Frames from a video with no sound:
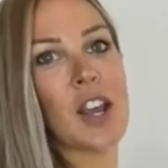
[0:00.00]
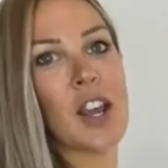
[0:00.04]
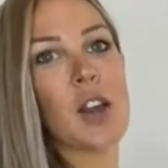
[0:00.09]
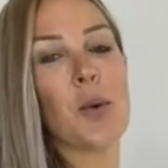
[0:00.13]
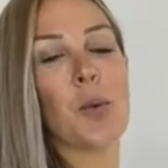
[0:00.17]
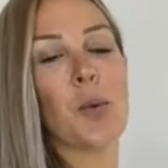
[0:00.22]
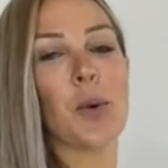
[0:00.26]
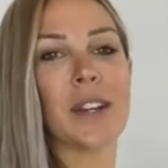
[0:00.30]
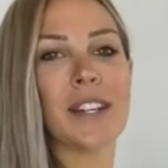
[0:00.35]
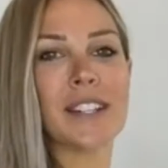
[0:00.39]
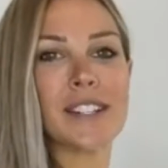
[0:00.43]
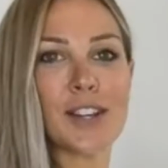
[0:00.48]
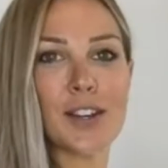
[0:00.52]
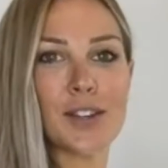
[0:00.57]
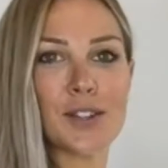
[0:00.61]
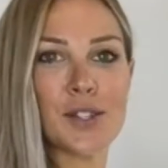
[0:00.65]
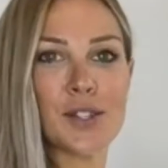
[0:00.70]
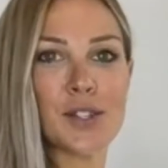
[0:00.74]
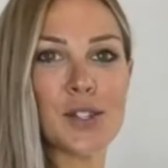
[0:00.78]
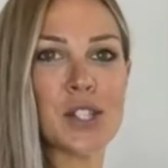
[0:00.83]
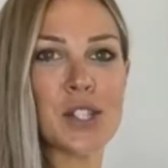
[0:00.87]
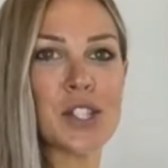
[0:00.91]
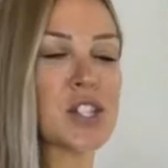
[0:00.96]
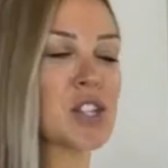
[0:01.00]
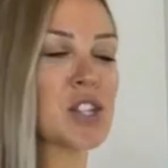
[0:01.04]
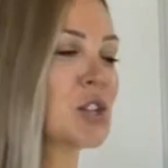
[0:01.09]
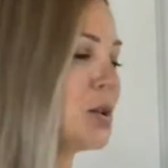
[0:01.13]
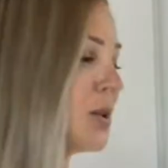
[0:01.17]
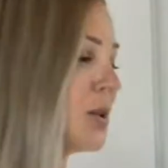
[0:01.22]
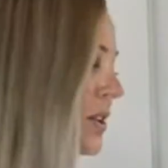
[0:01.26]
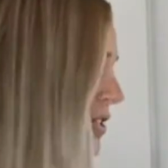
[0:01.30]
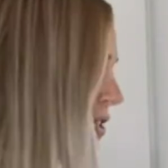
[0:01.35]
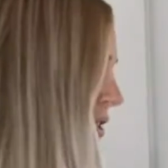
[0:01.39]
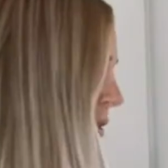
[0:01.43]
What it tells you to do
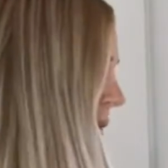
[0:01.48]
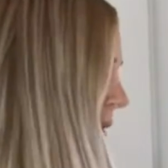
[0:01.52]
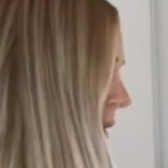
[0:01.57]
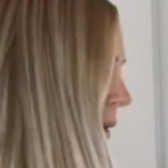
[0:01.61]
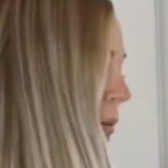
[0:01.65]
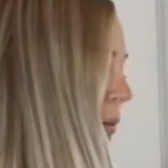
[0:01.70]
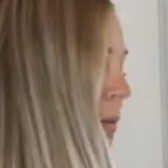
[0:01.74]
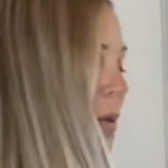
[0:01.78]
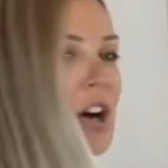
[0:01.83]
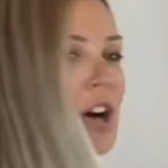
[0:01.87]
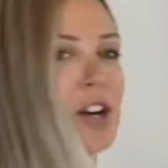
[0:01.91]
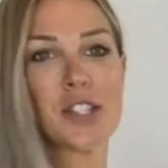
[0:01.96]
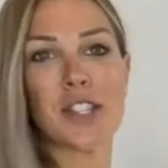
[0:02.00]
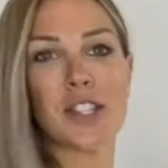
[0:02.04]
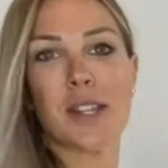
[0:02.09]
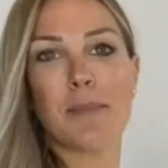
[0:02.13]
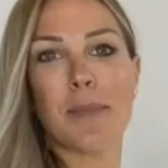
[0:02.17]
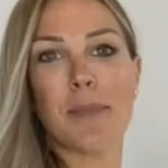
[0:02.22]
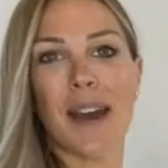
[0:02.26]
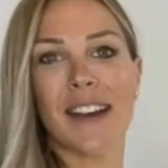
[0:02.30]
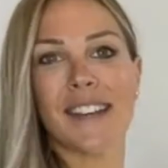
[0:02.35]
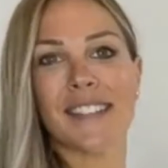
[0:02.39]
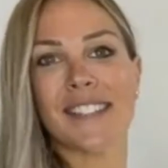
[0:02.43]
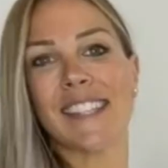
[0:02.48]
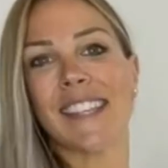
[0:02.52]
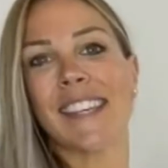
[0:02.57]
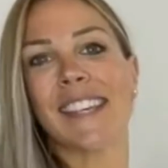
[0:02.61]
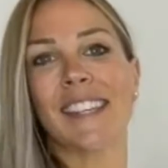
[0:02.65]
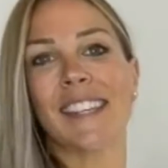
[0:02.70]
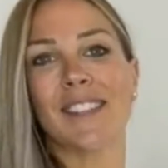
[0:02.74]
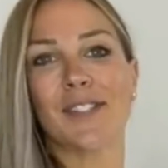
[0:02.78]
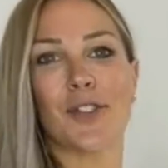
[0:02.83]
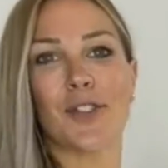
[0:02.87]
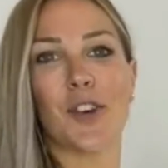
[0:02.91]
is you wanna wash the
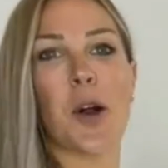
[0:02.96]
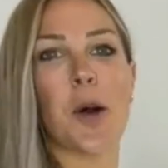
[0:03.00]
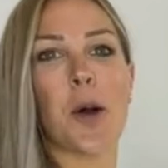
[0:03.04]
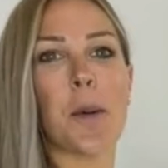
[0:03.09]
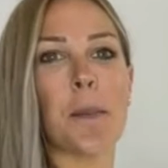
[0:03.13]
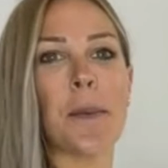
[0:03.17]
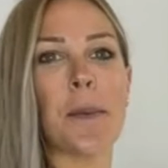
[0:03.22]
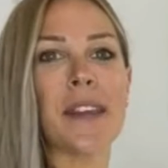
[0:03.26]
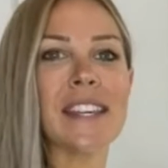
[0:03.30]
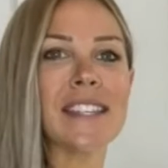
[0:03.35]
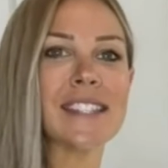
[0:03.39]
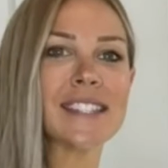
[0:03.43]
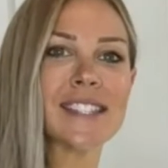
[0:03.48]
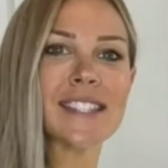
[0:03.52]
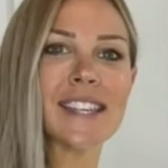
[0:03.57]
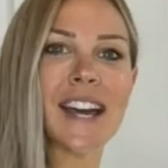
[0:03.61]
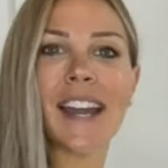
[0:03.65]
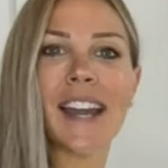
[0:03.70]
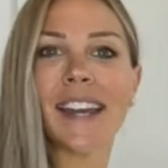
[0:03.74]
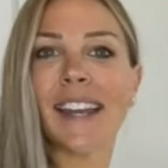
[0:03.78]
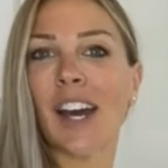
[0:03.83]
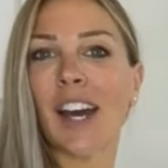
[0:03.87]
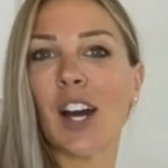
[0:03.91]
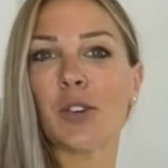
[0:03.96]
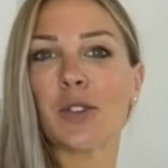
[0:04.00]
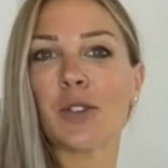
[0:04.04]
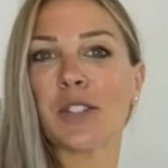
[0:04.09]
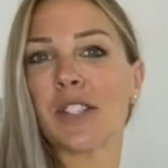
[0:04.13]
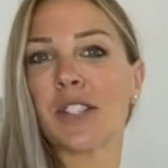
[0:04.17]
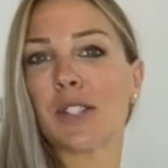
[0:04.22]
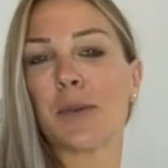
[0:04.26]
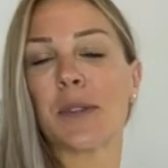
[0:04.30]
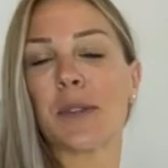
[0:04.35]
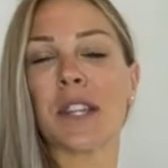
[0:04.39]
basket from inside out
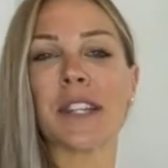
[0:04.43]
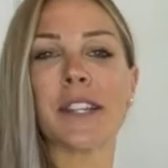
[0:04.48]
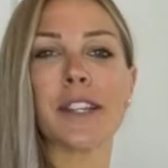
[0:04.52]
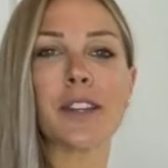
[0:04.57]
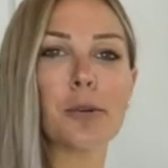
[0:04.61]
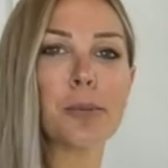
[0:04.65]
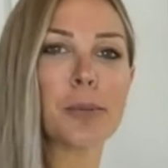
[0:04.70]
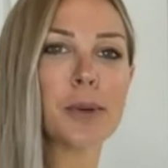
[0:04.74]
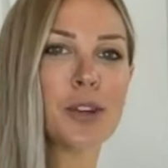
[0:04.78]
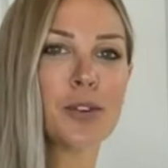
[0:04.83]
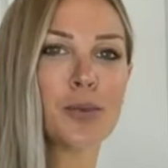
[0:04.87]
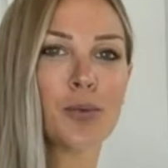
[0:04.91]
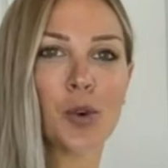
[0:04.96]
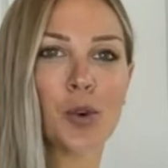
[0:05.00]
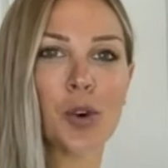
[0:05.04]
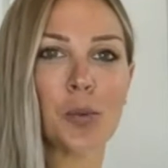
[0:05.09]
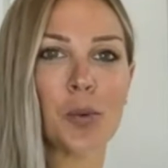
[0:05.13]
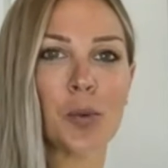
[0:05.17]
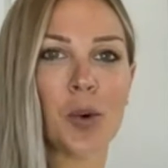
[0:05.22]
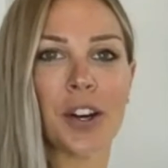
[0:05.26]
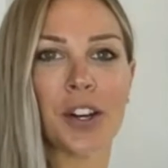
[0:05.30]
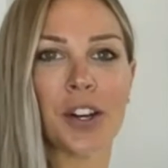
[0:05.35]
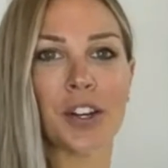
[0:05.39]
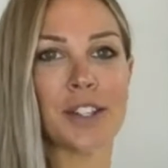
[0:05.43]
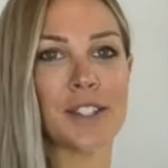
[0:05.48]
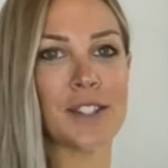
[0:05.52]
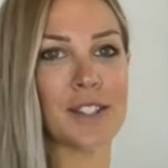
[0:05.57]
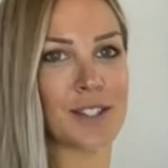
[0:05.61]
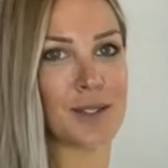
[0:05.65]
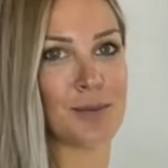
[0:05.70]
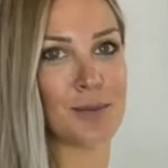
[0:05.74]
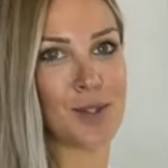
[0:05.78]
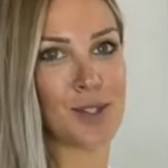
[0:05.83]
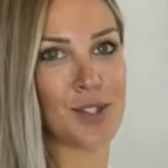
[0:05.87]
just with a little bit of warm water and
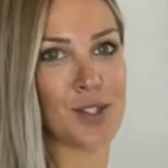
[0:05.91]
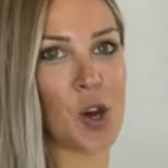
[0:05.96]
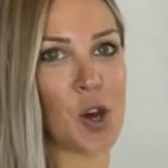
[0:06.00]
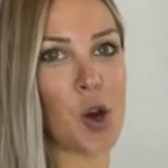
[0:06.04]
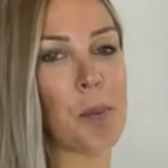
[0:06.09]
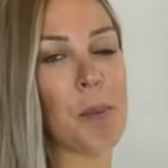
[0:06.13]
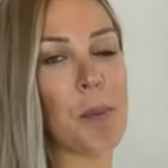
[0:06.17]
some soap,